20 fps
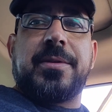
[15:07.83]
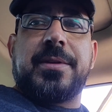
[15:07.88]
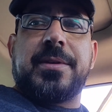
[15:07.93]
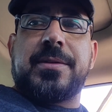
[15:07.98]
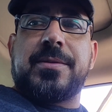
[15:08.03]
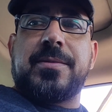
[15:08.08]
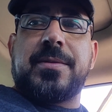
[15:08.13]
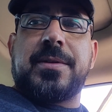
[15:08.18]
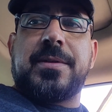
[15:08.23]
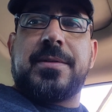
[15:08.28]
on
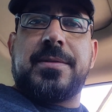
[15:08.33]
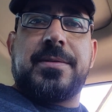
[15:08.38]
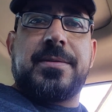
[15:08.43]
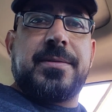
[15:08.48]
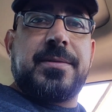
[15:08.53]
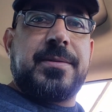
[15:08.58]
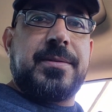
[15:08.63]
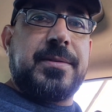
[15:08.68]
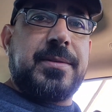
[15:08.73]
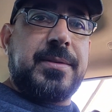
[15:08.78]
this one.
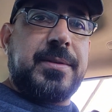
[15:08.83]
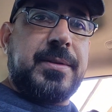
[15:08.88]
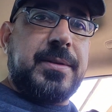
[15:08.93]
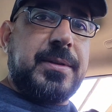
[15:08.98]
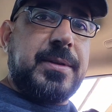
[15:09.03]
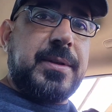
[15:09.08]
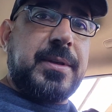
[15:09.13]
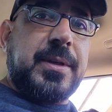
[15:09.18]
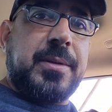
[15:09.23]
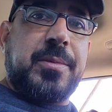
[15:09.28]

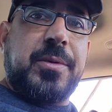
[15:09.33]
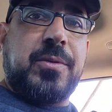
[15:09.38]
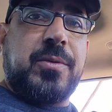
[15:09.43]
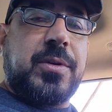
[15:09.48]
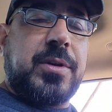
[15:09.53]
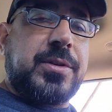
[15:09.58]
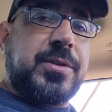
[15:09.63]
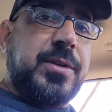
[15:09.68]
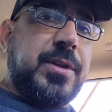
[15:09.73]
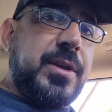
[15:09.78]
Let me
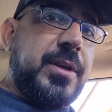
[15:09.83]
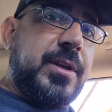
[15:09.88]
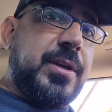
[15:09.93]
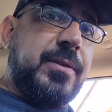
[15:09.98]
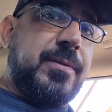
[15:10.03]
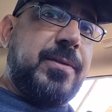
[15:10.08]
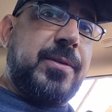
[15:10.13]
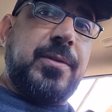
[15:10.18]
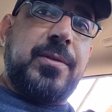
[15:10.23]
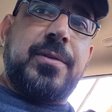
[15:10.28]
watch
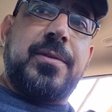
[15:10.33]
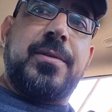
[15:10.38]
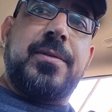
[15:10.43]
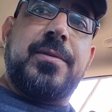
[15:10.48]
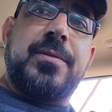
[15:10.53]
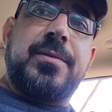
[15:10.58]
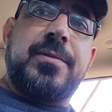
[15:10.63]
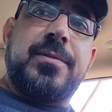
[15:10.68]
the fuel.